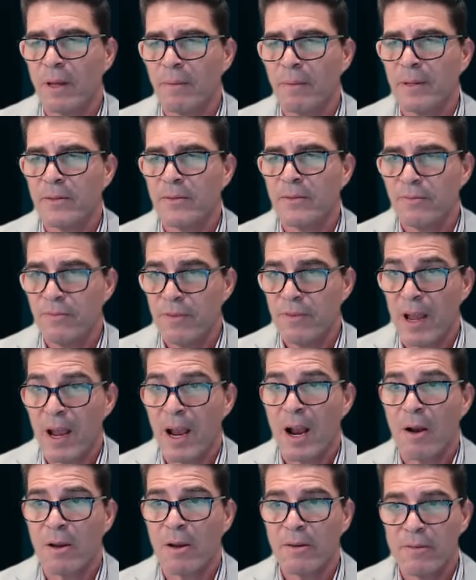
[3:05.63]
I mean, it's
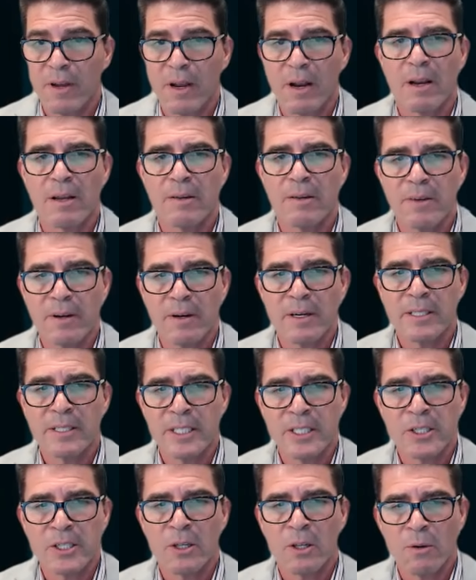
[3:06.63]
very, very, very
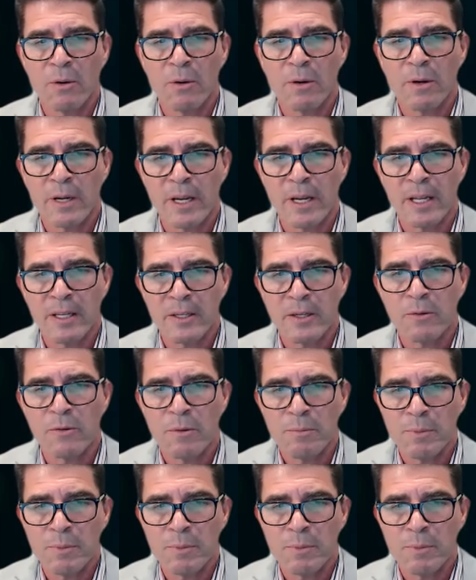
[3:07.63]
detail-oriented,